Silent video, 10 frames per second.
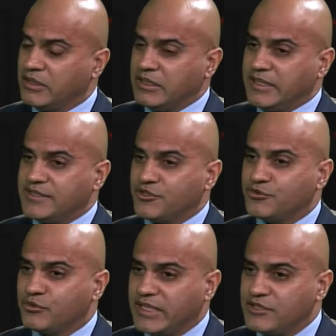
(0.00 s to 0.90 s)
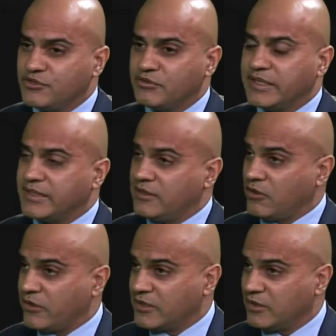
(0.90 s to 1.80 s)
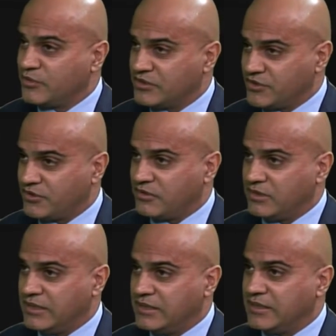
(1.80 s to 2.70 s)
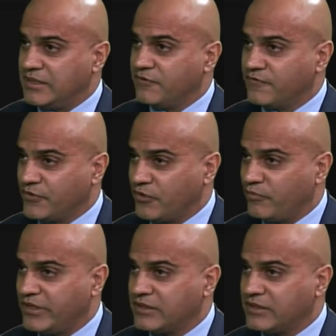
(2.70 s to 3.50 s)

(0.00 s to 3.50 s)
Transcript: It's great to get an articling position in a firm that